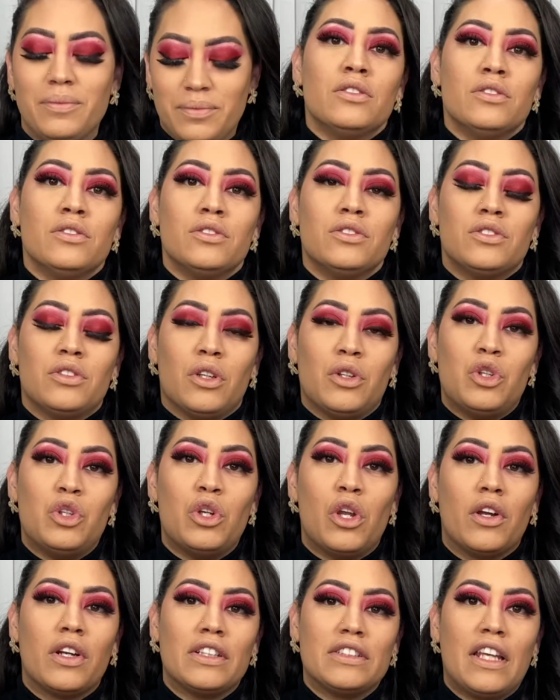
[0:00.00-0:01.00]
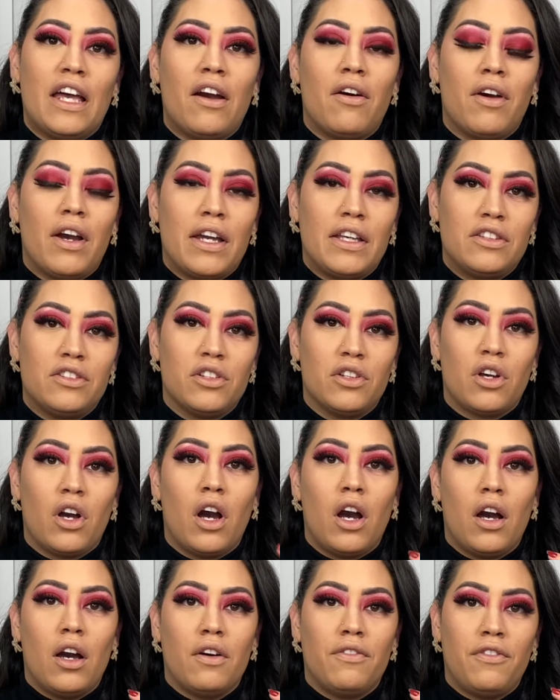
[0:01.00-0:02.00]
So you notice how I took
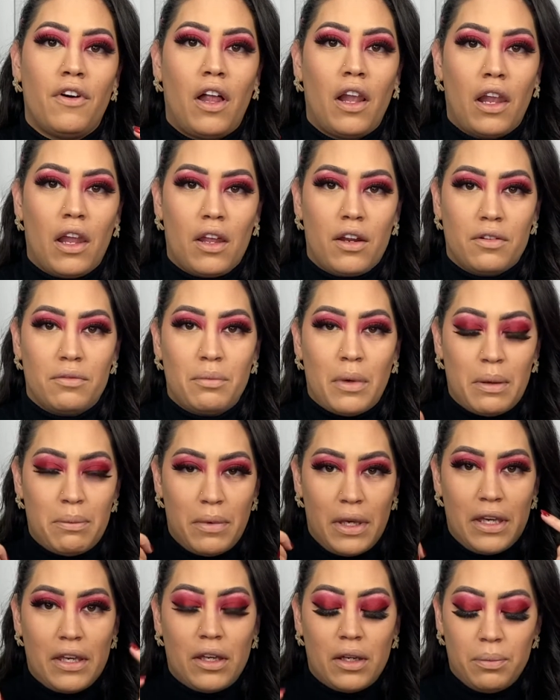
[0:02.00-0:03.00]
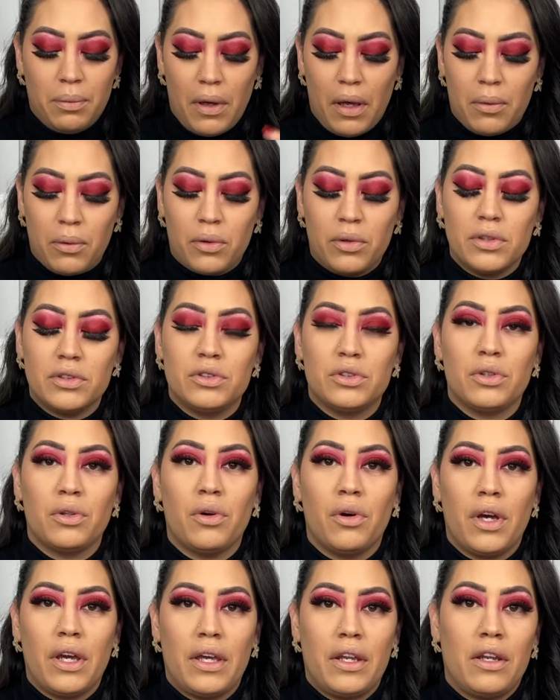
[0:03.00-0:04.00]
off a lot of my makeup. I'm going to go
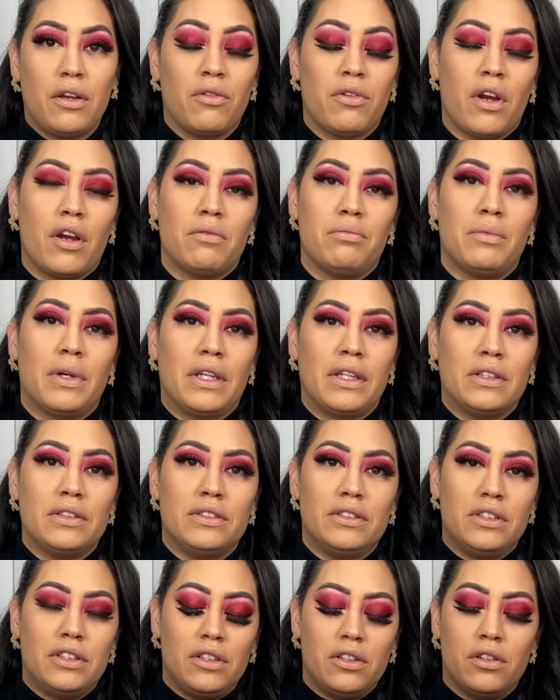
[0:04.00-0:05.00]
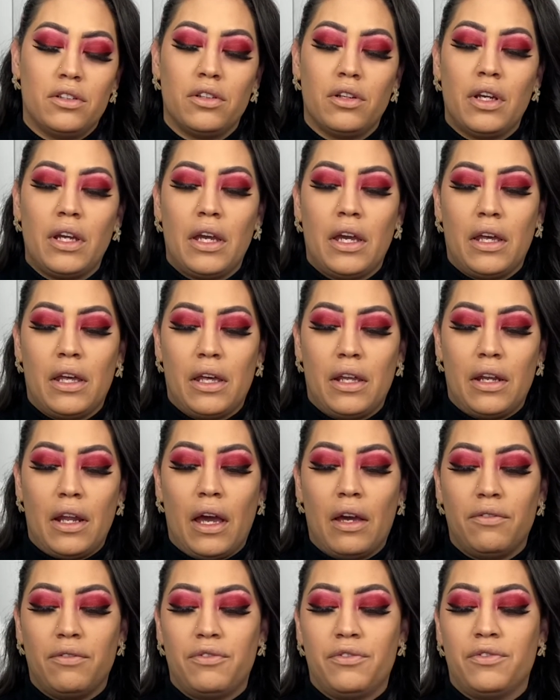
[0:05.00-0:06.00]
ahead and grab my concealer, and
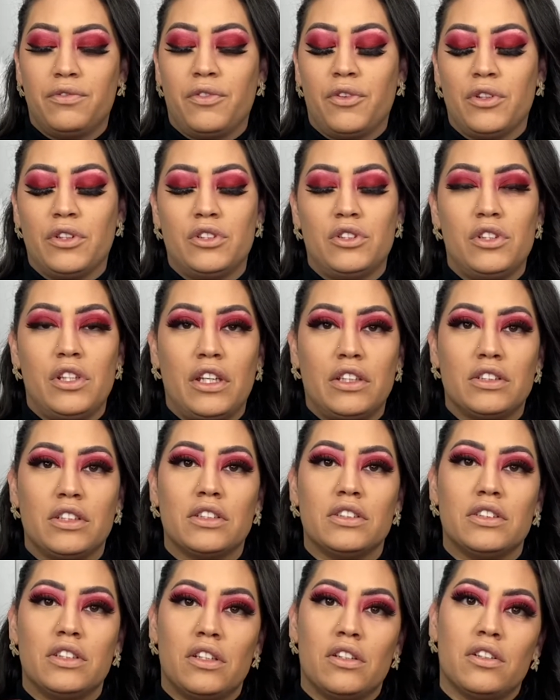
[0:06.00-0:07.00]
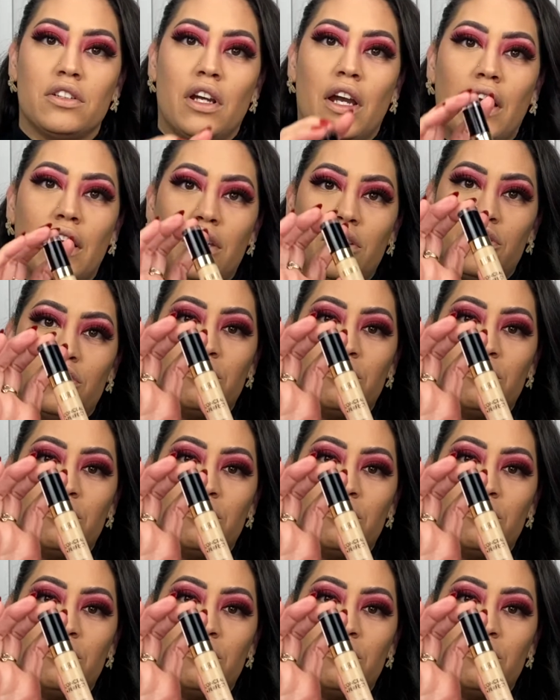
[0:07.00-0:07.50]
for today's concealer I use